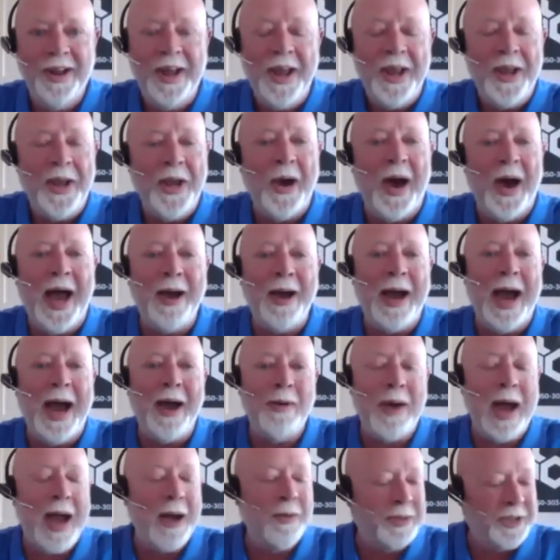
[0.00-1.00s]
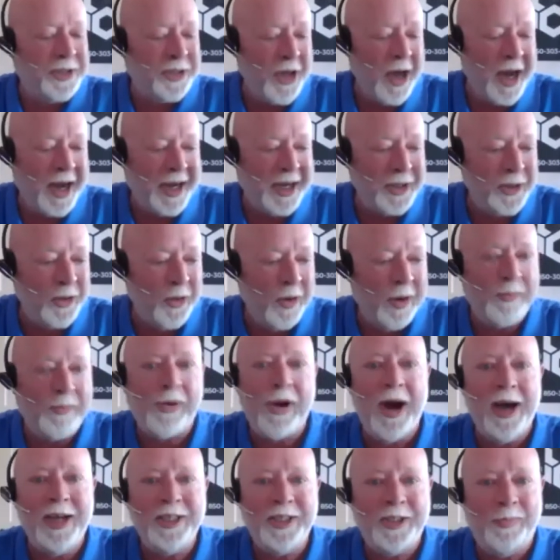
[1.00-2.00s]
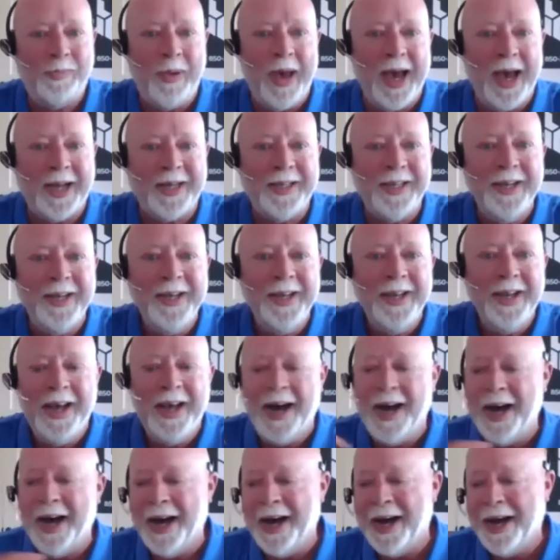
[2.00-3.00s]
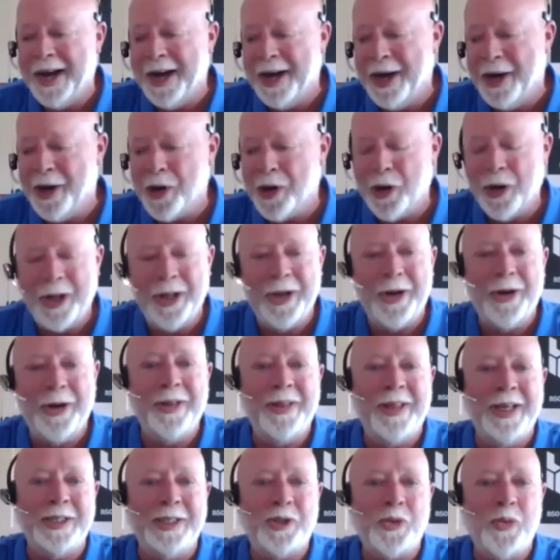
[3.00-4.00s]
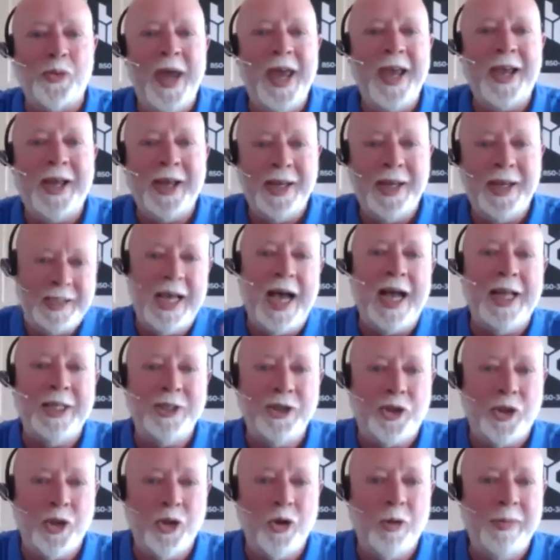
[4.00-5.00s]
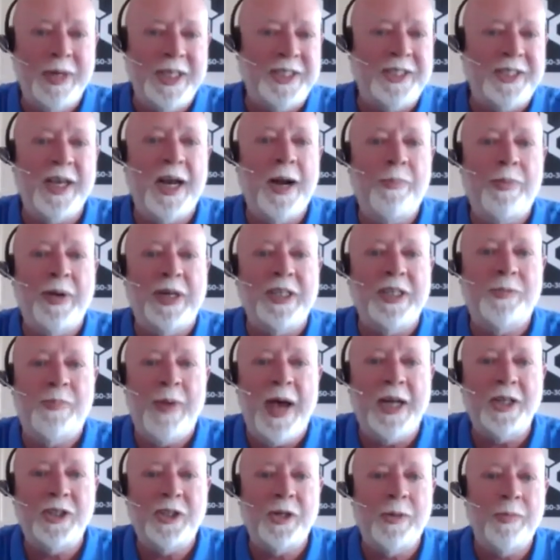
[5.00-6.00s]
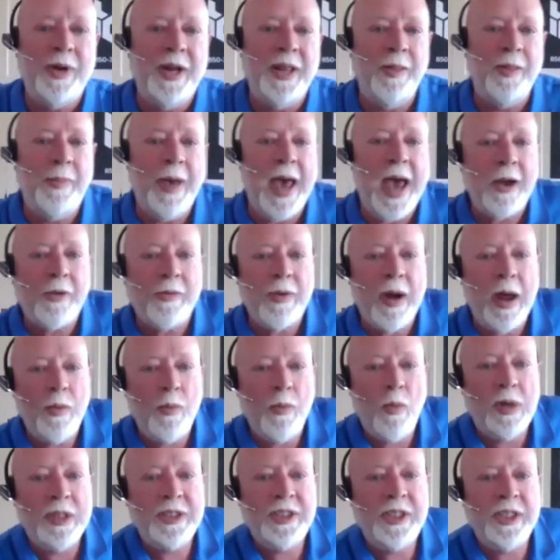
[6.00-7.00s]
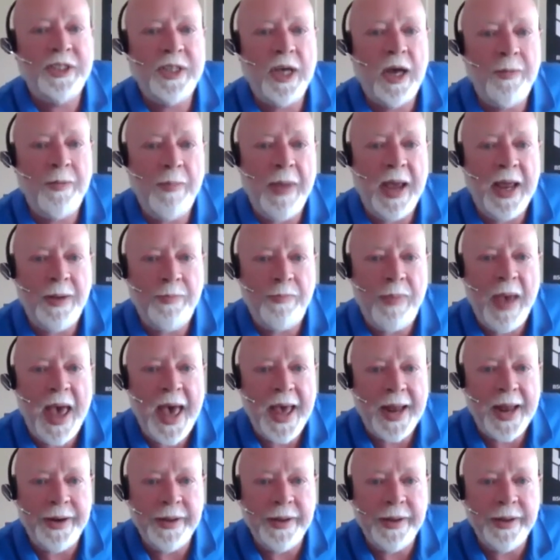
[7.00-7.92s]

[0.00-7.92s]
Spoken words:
I was talking to a prospect earlier this week, and he's on Zoom. He's set up in his bedroom, and in the background was his unmade bed.